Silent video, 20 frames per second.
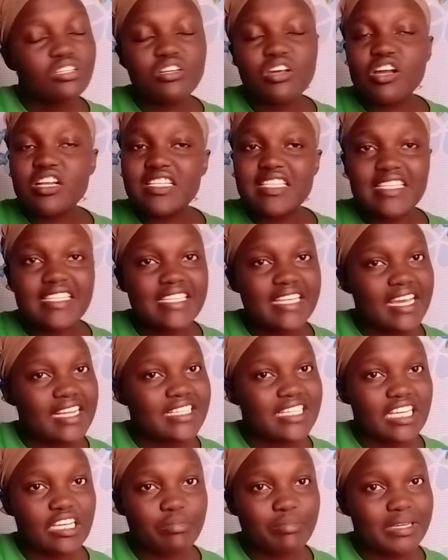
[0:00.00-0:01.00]
Don't dare
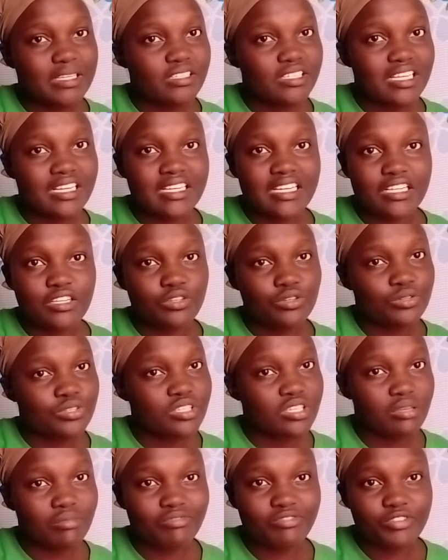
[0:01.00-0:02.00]
take my child and
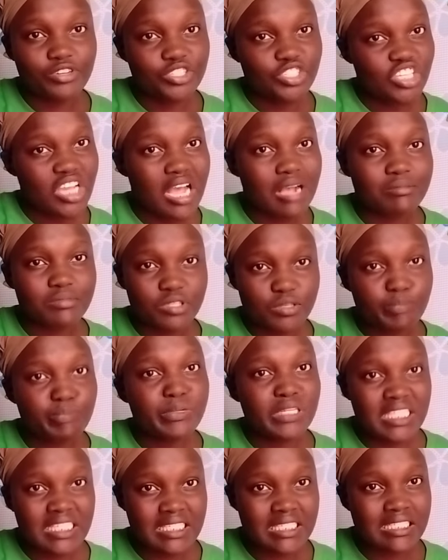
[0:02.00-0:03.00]
use him for charms,
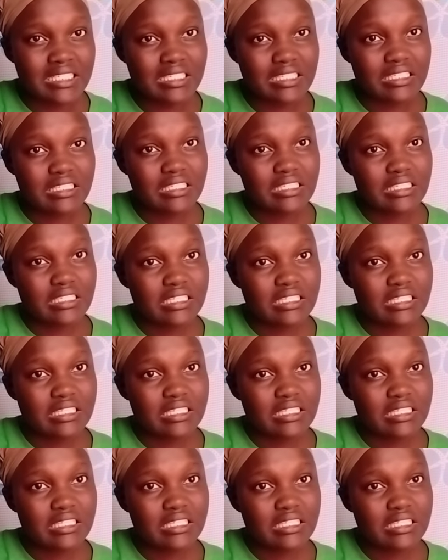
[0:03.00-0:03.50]
please.